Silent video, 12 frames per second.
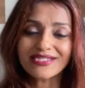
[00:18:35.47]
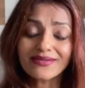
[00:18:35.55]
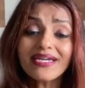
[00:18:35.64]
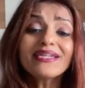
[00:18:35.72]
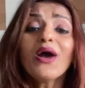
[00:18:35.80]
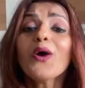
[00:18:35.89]

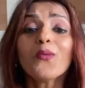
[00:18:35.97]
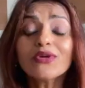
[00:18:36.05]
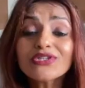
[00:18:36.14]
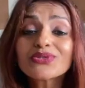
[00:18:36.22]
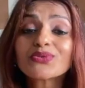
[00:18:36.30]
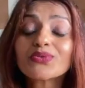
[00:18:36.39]
right? What
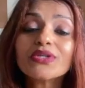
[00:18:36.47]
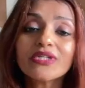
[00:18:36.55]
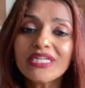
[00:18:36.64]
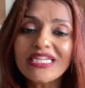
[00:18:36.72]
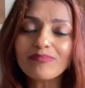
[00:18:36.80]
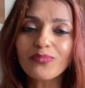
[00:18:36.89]
is
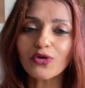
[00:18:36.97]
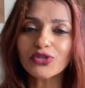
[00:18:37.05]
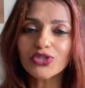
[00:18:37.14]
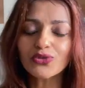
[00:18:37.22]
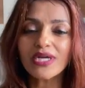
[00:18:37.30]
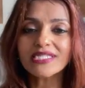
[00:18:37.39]
really important
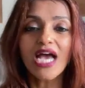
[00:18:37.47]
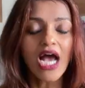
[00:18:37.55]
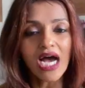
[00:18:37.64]
to us.